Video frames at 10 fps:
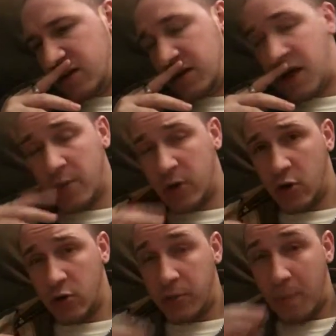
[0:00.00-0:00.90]
Now I'm going to
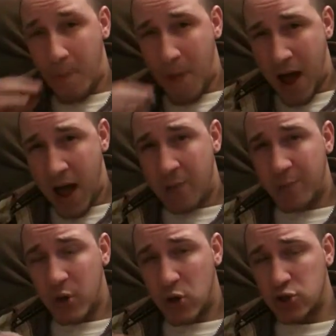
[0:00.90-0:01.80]
go into my
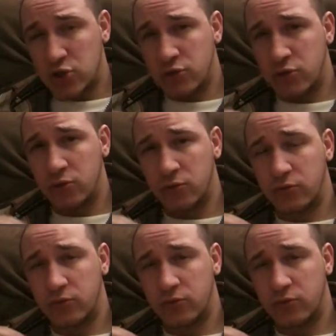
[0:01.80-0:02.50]
personal